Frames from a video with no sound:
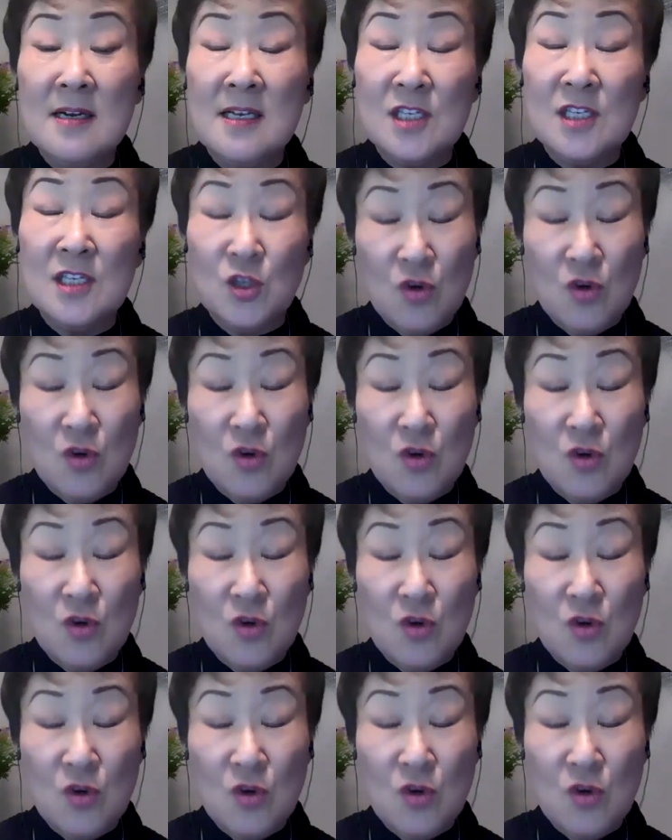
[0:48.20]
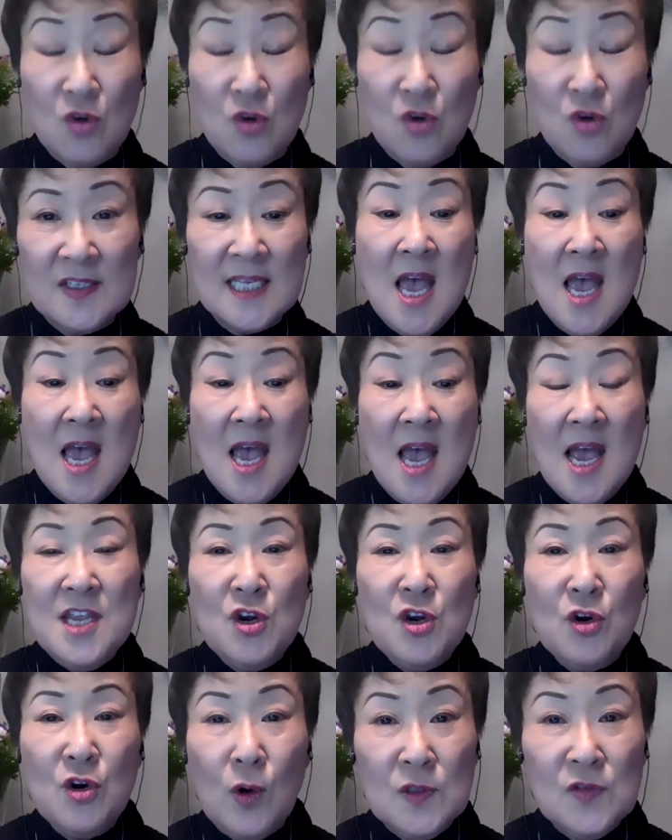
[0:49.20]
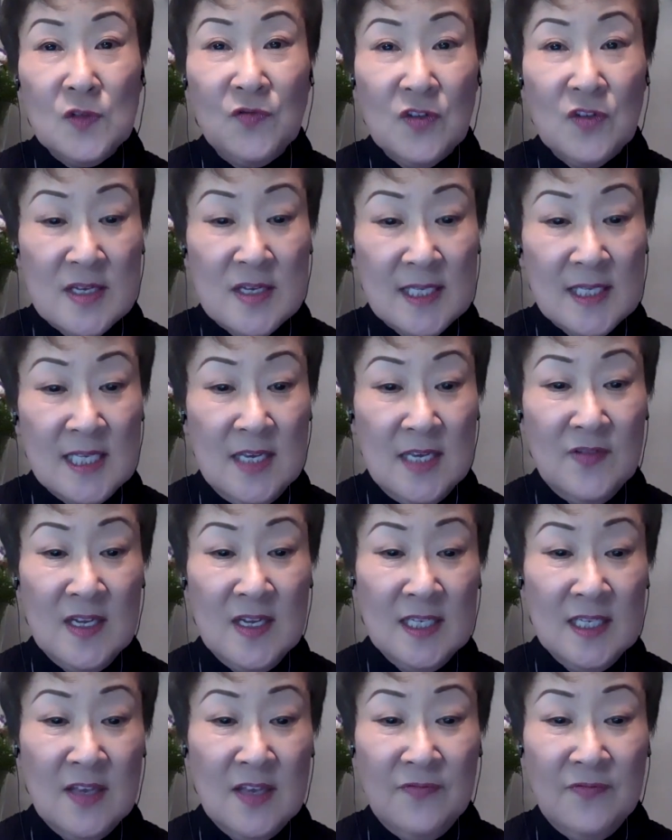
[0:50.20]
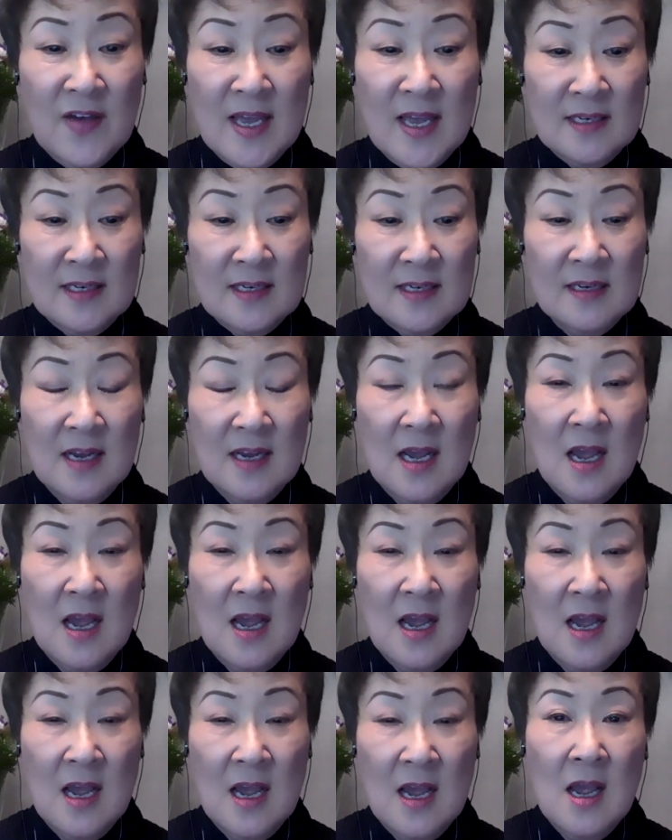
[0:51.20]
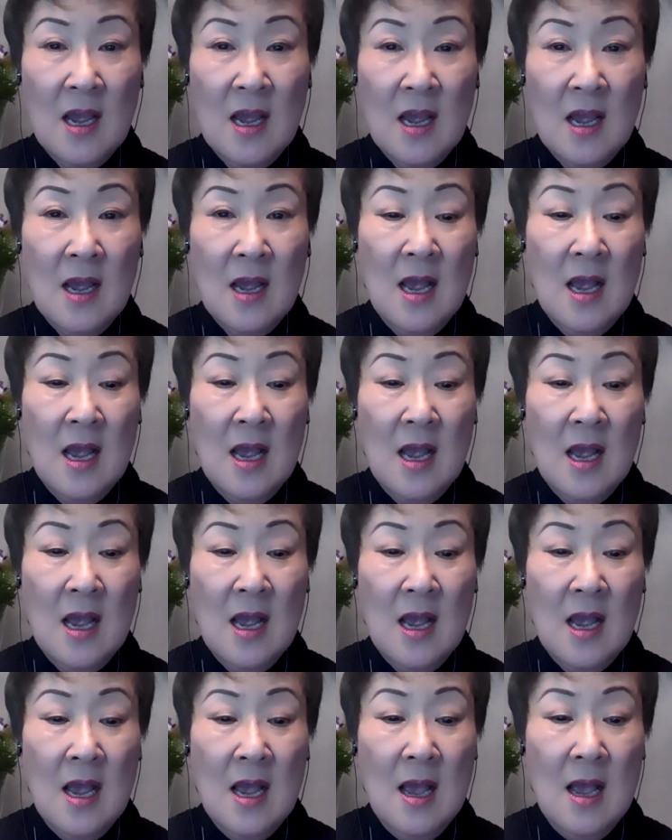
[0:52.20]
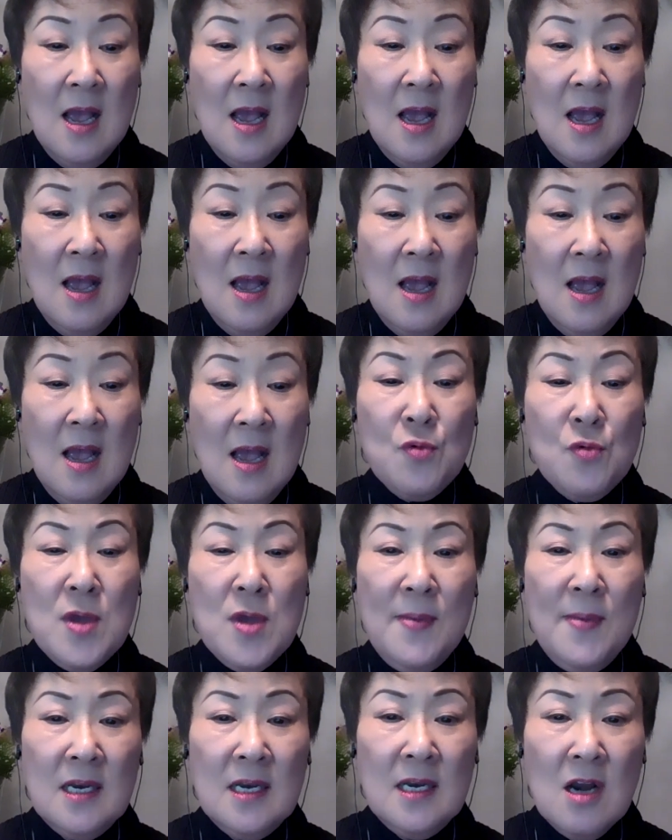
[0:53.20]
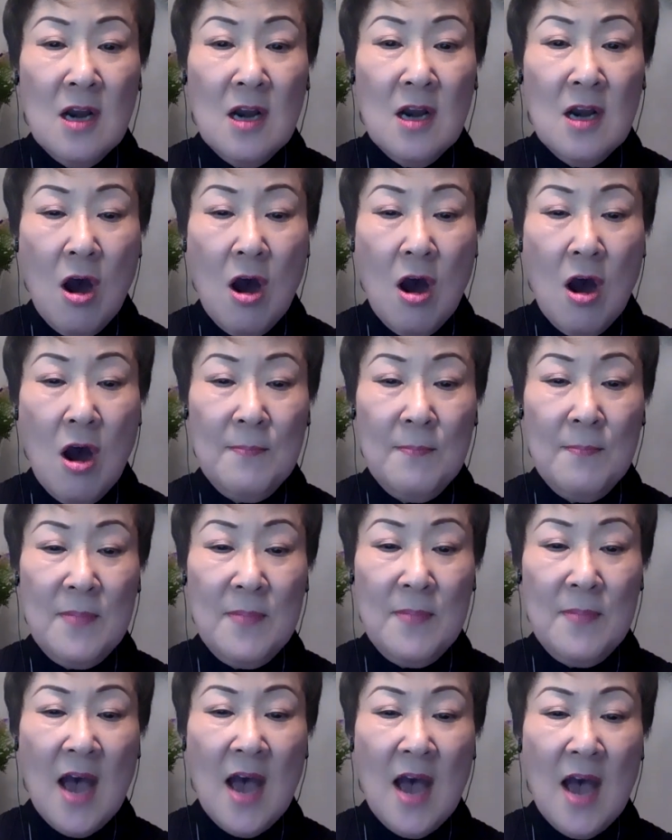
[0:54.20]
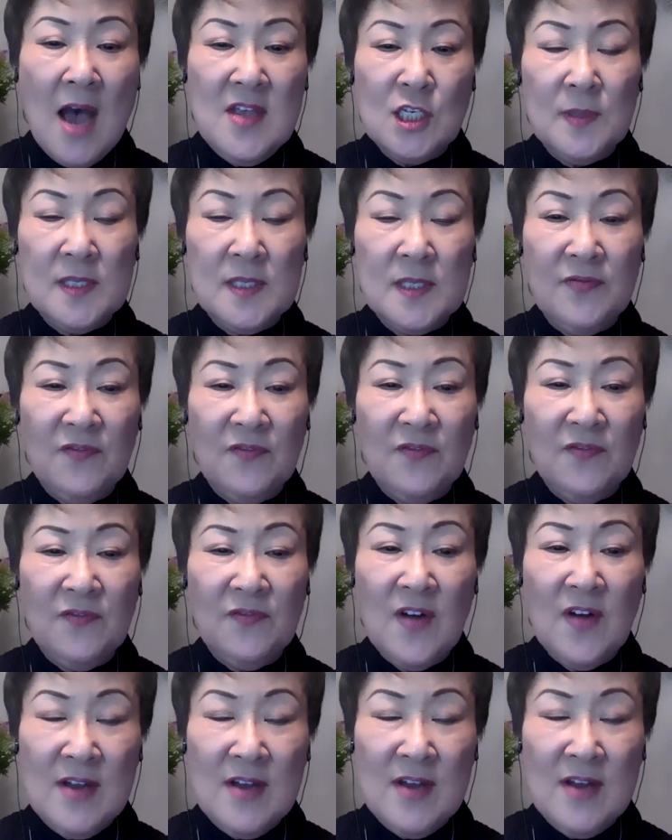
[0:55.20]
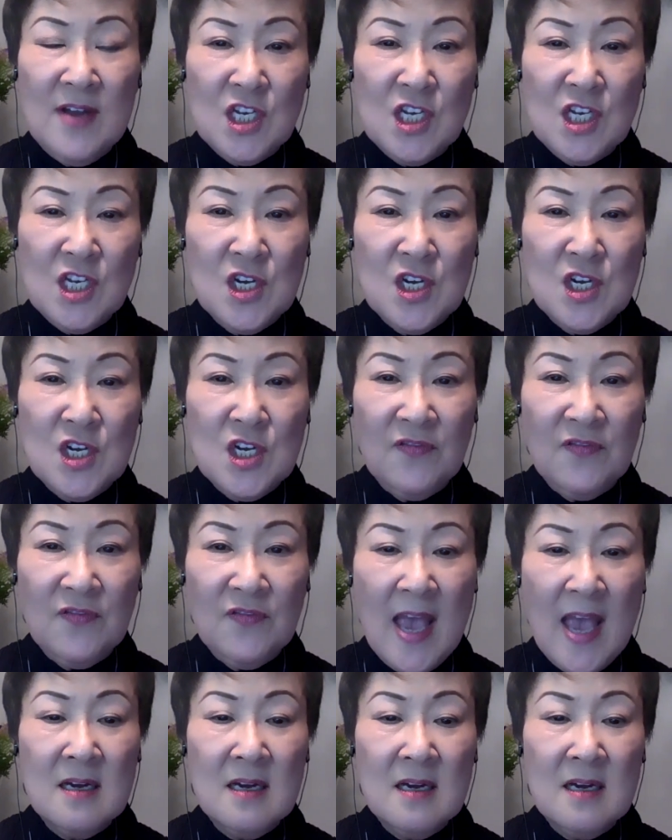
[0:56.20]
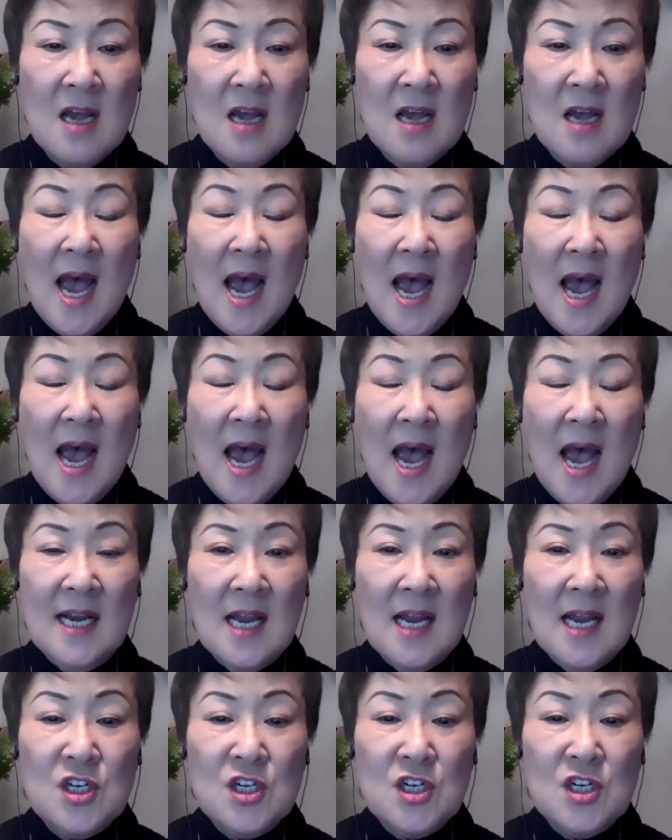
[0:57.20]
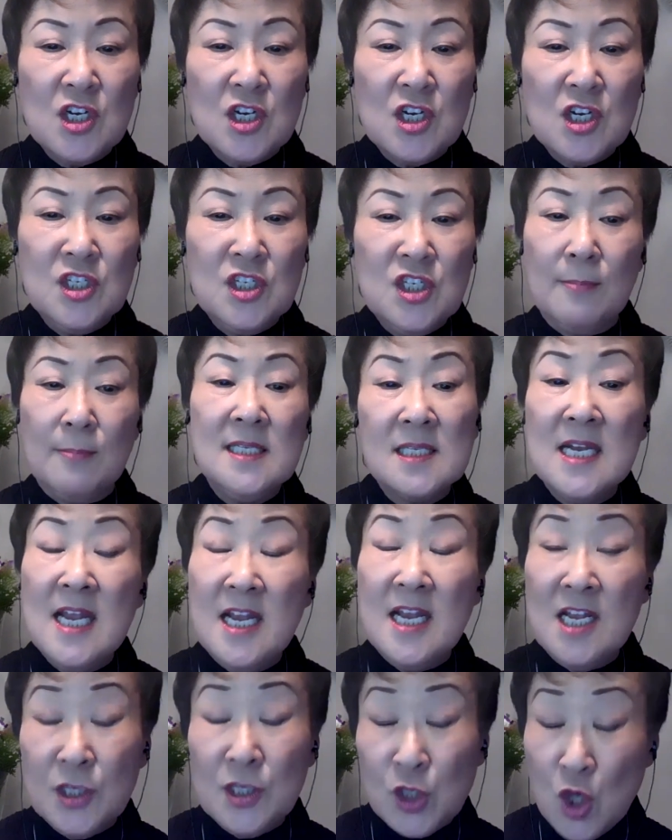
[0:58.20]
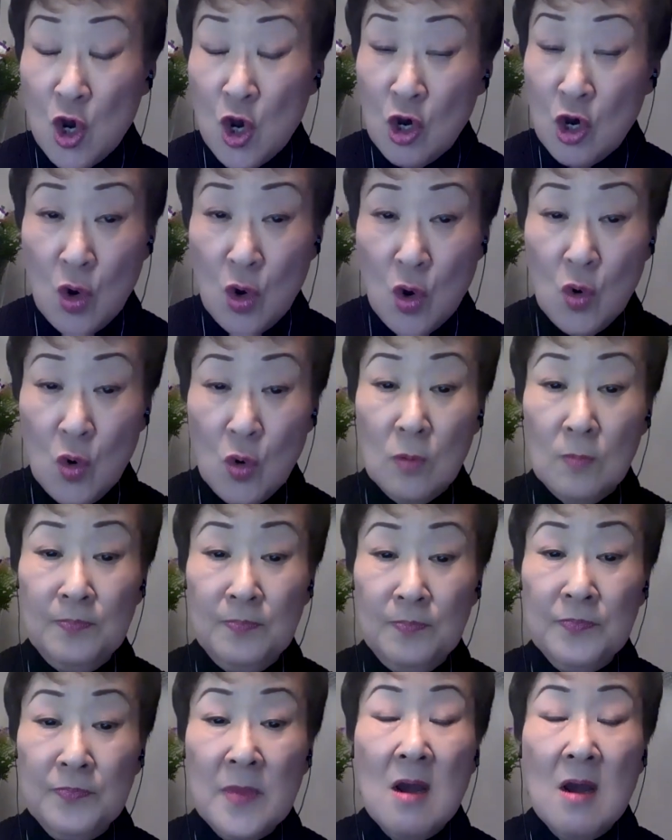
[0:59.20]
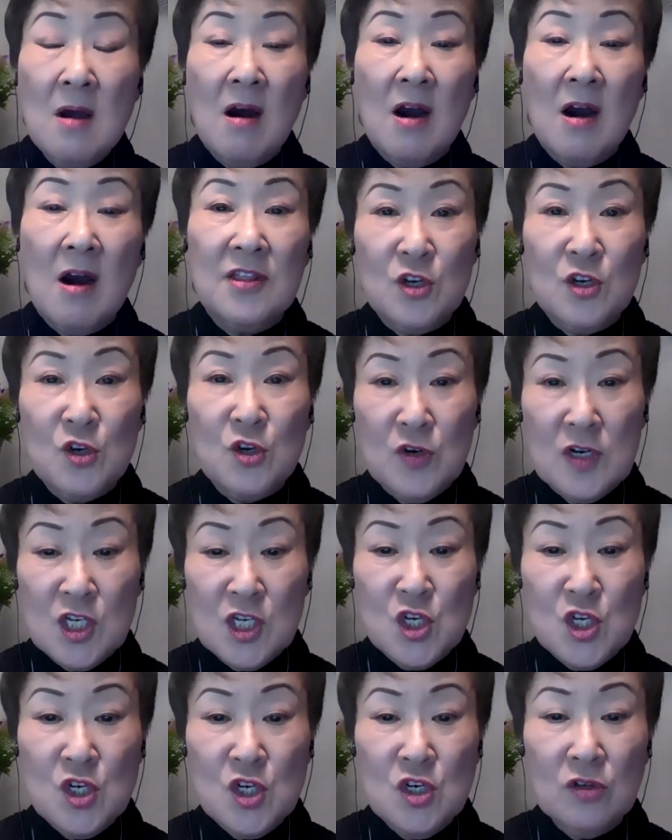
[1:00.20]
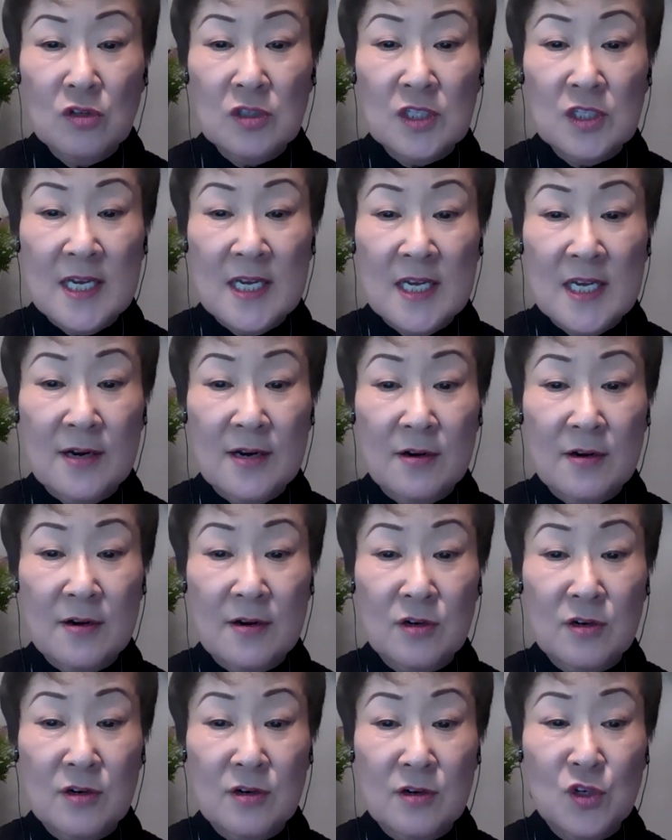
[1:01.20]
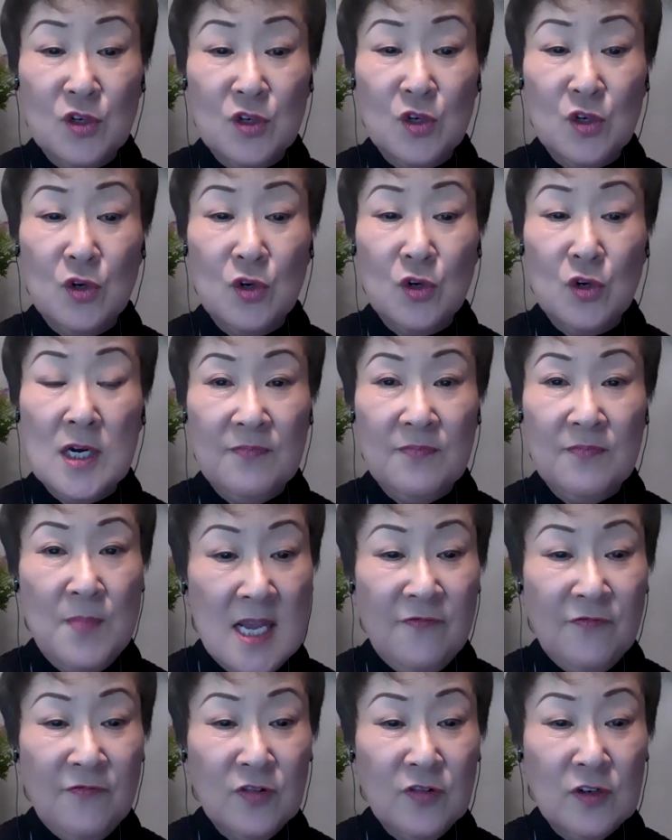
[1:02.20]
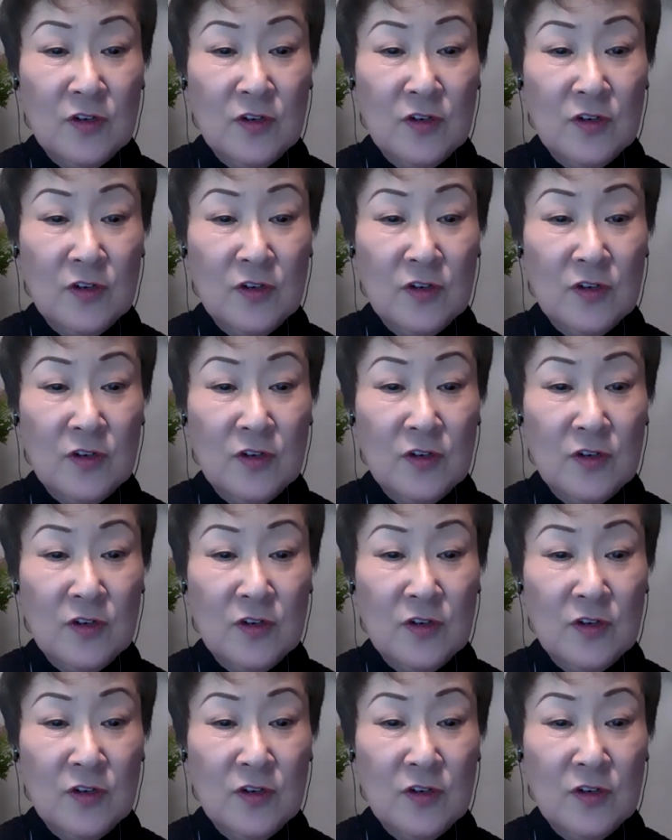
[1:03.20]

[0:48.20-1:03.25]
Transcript: Toronto office and your host for this evening's event. Before we begin, on behalf of the Asia Pacific Foundation of Canada, I'd like to acknowledge that the places Canadians call home are the traditional territories of many First Nations,